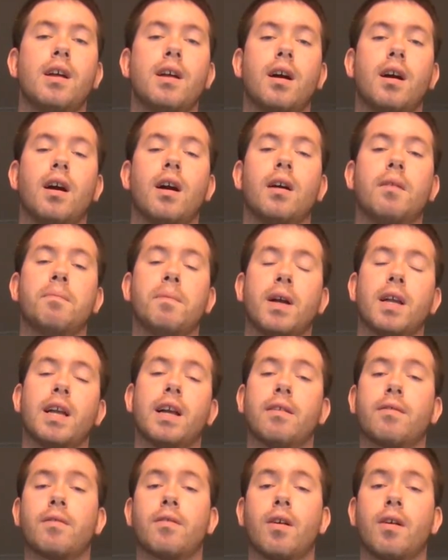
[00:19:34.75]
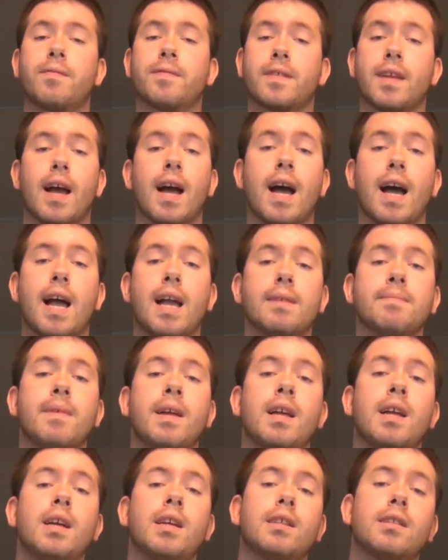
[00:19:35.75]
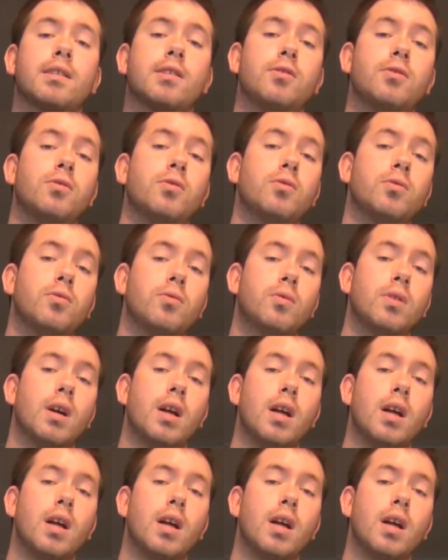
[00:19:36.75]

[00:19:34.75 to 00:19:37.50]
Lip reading: It might have a rough time to